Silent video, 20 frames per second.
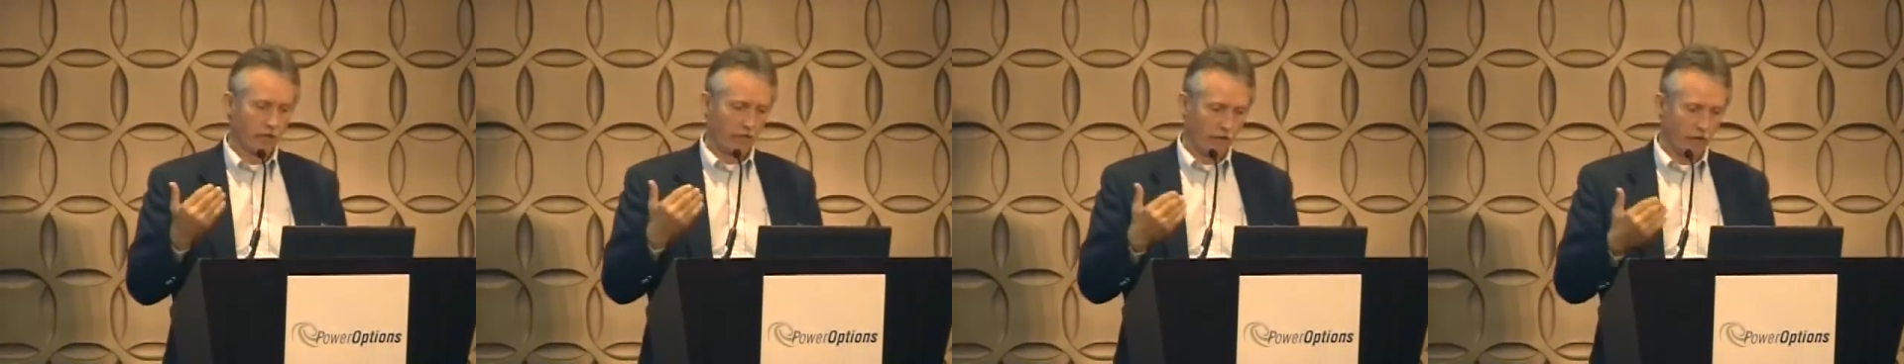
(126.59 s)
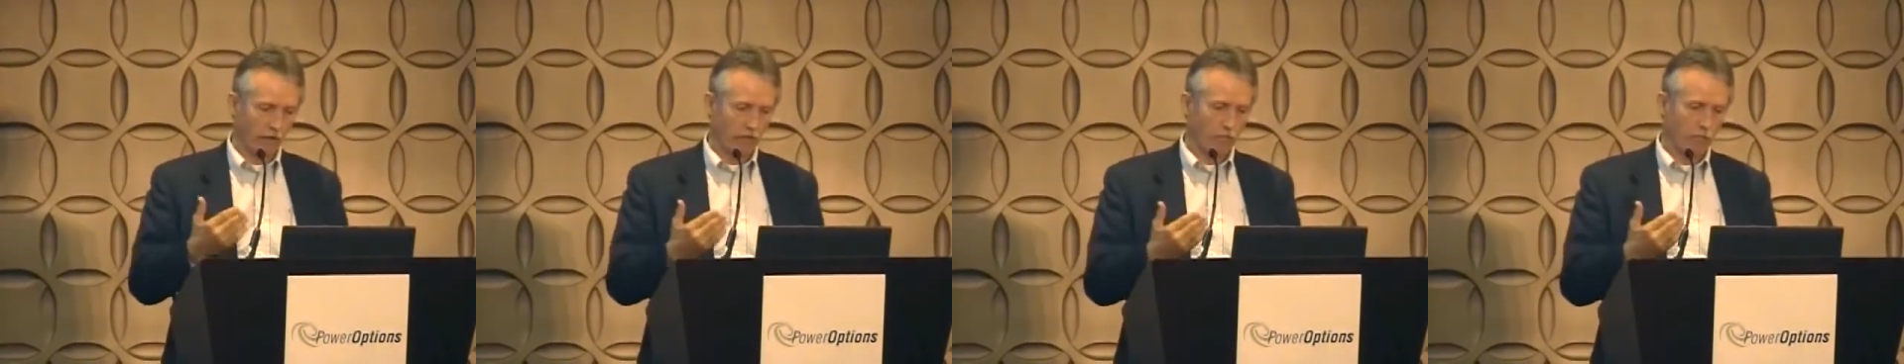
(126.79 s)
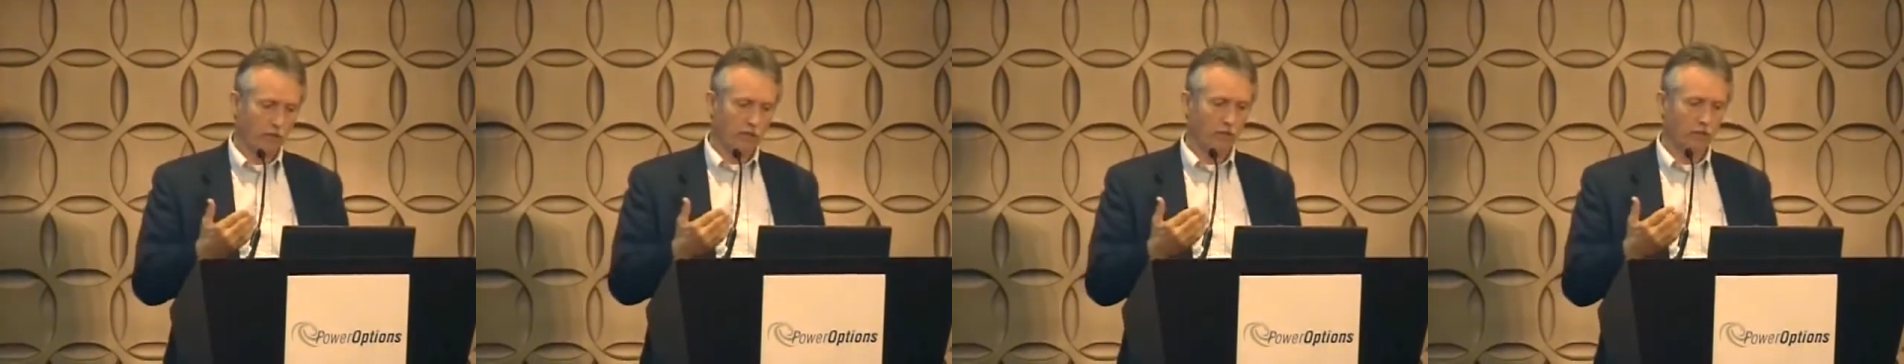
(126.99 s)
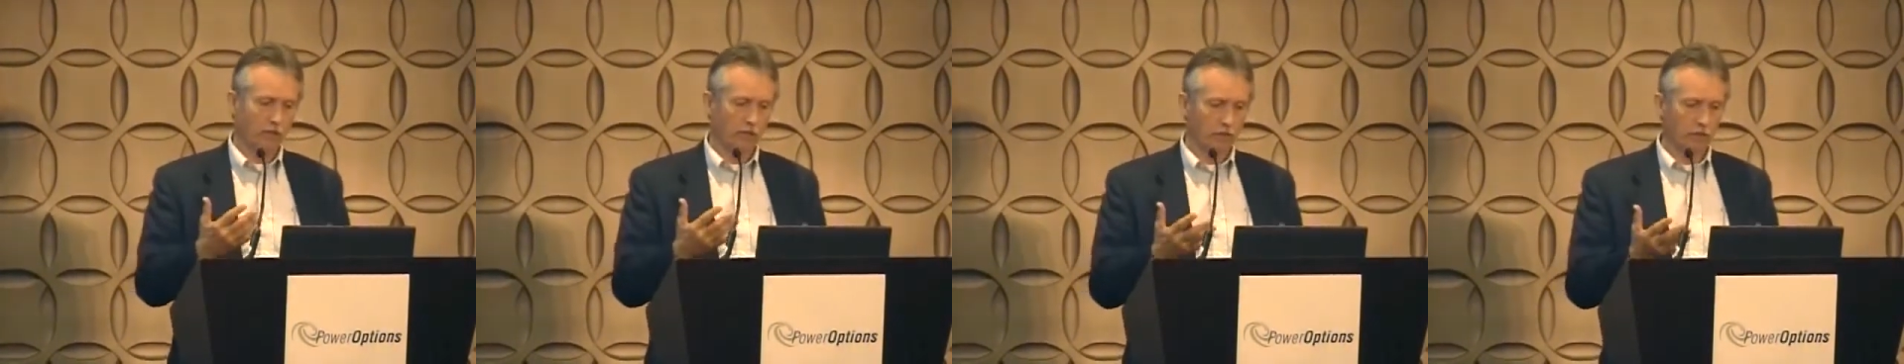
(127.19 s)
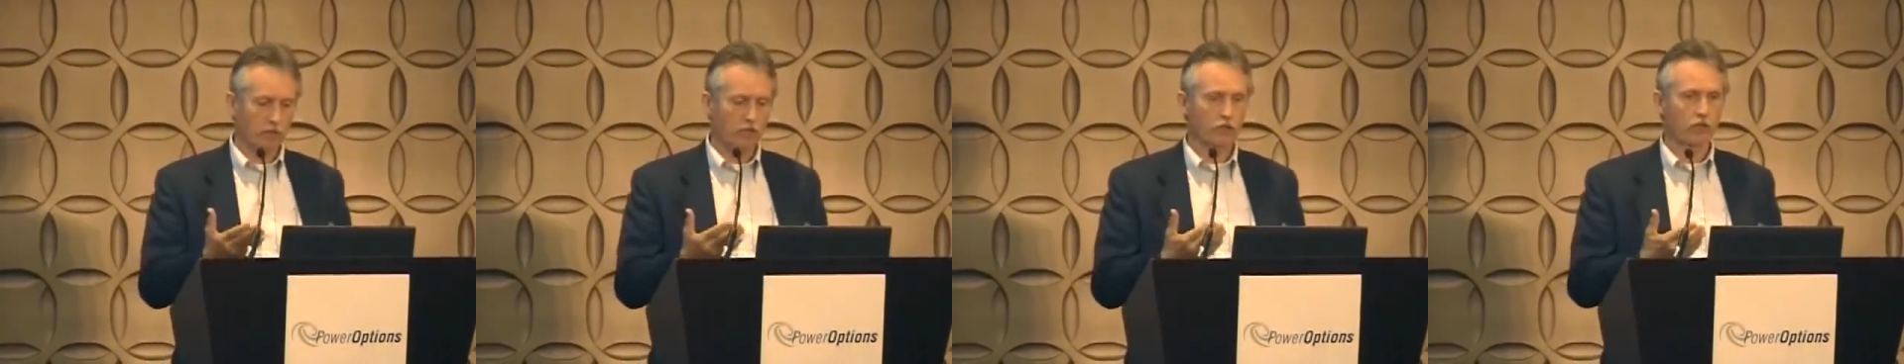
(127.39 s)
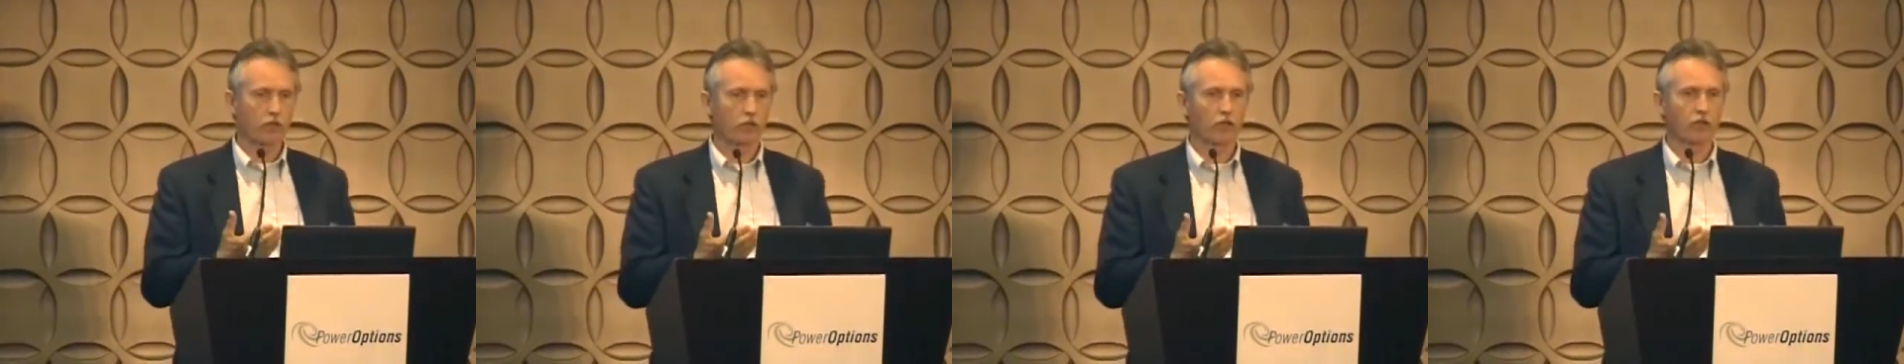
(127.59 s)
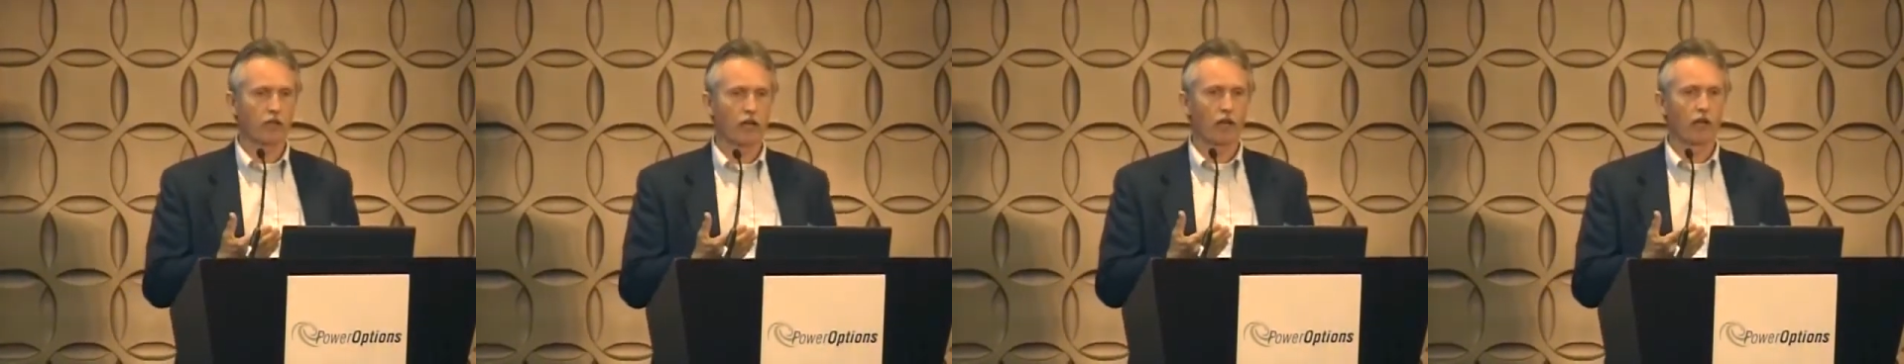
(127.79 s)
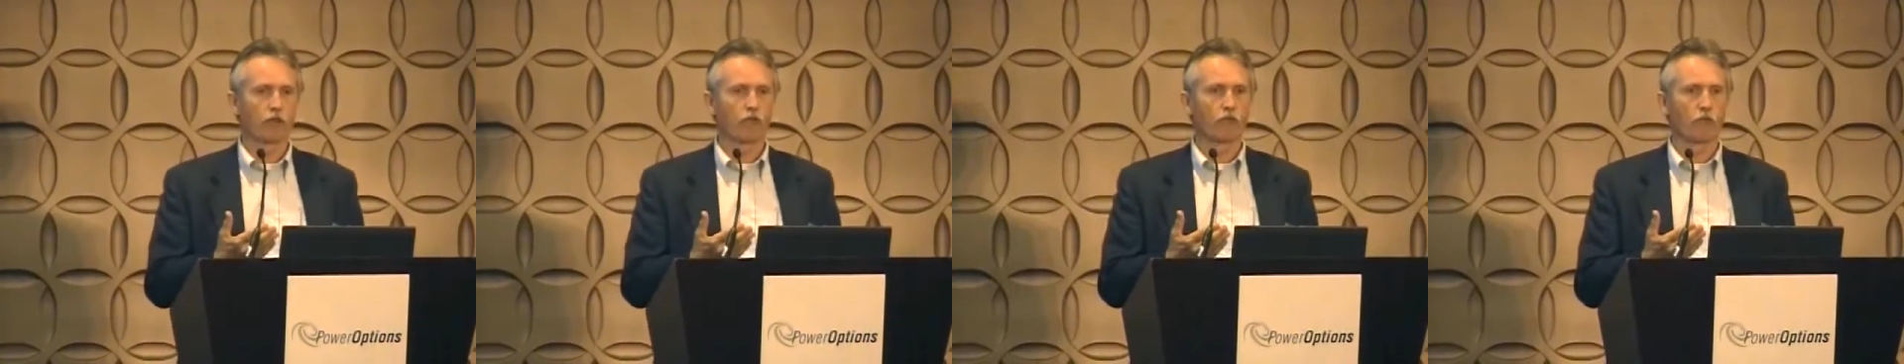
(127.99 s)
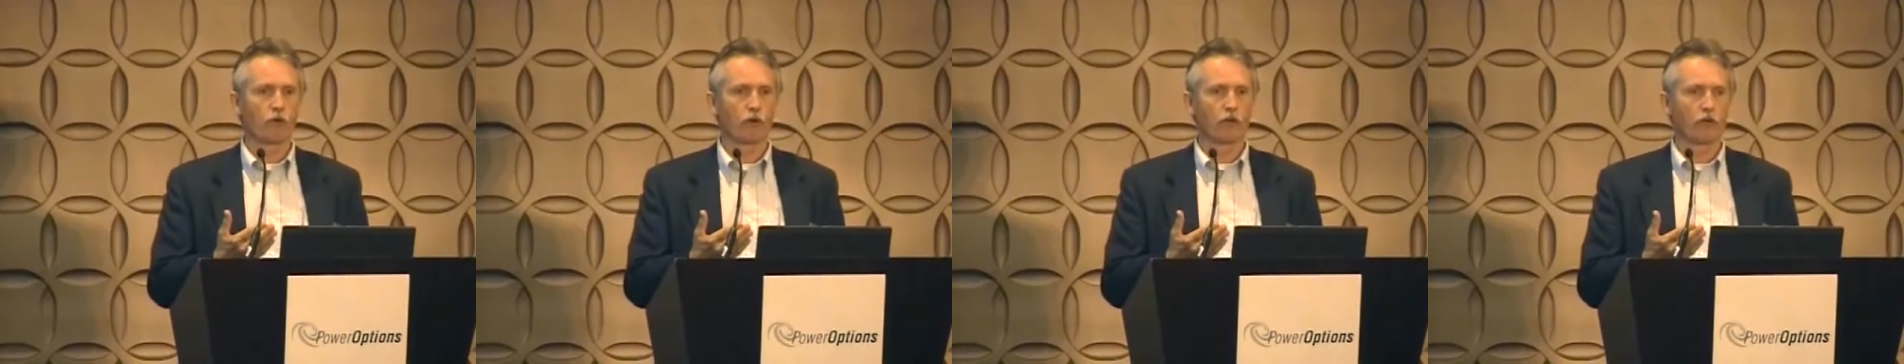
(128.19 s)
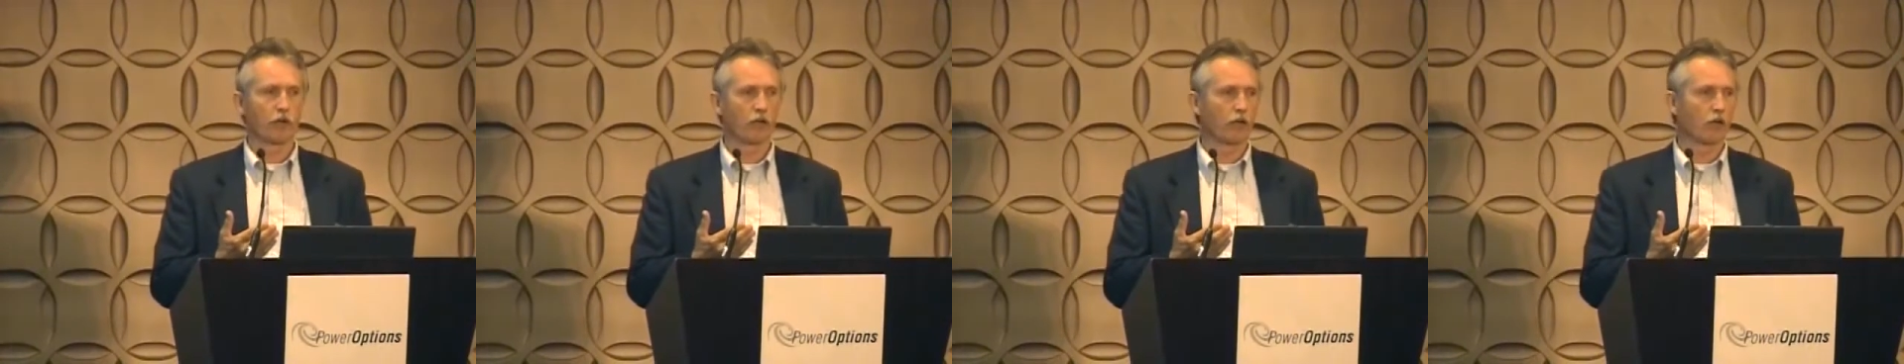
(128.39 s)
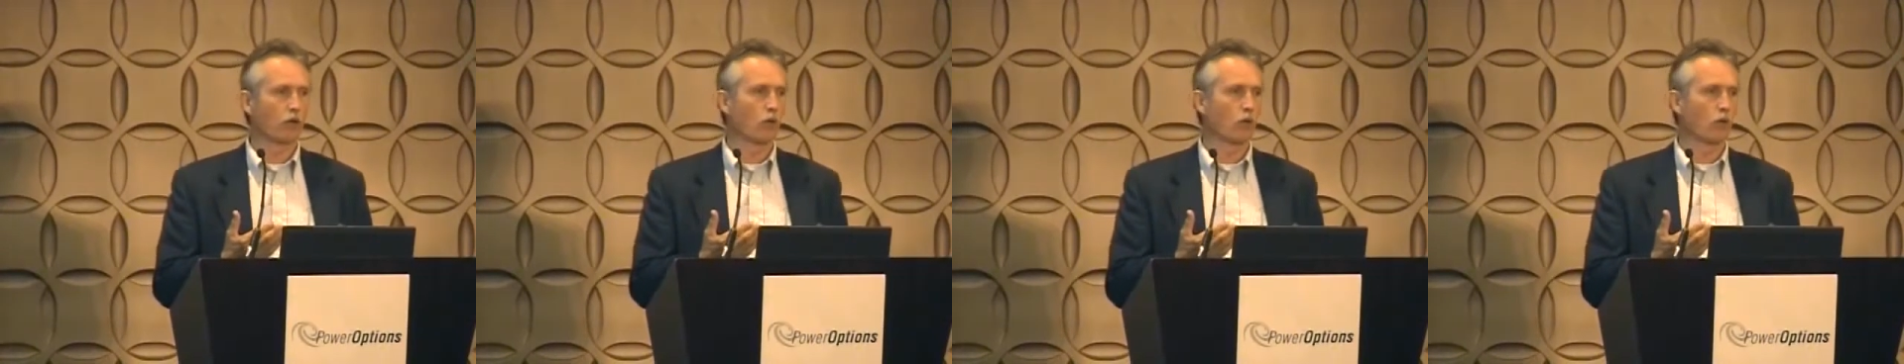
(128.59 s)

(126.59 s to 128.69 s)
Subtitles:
that meet the Southern California air